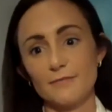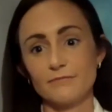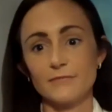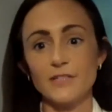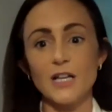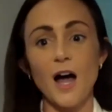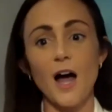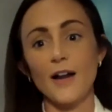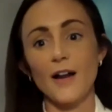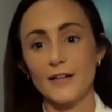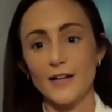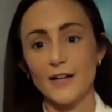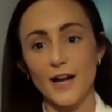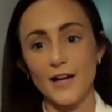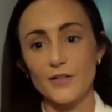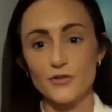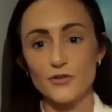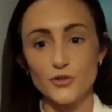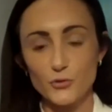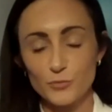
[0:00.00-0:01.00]
God and I
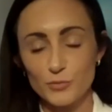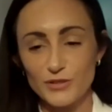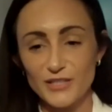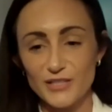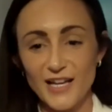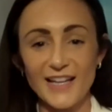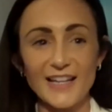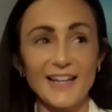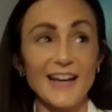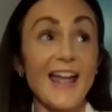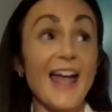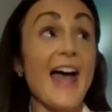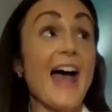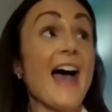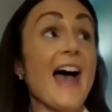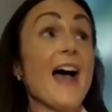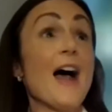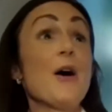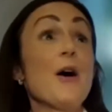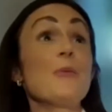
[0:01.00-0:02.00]
are super tight.
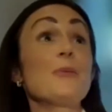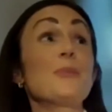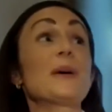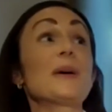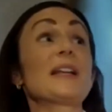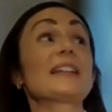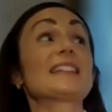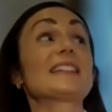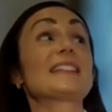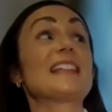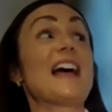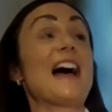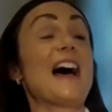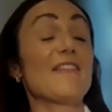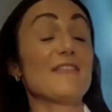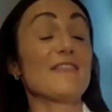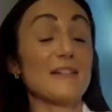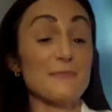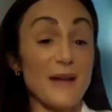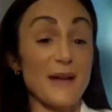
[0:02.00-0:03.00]
But
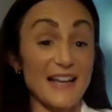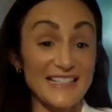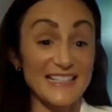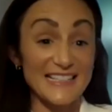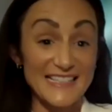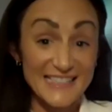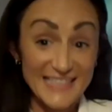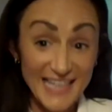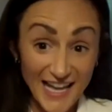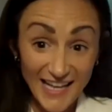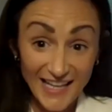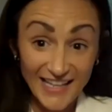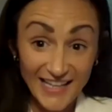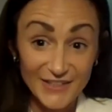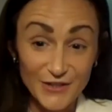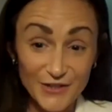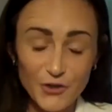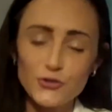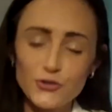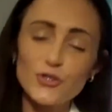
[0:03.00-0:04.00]
having my
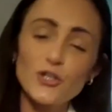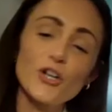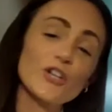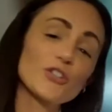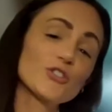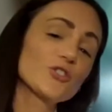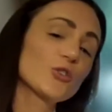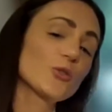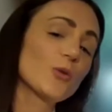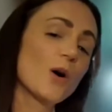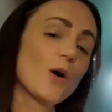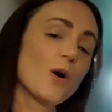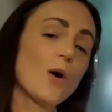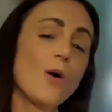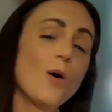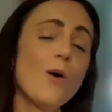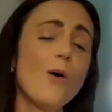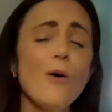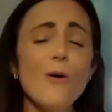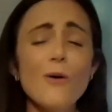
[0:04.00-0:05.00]
son took it to a
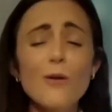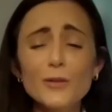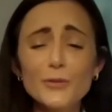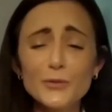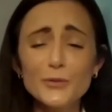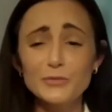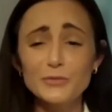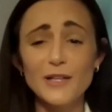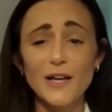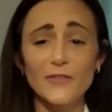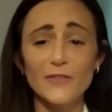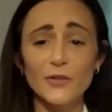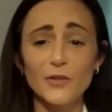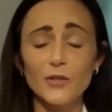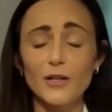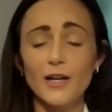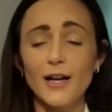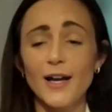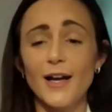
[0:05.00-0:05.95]
whole new level.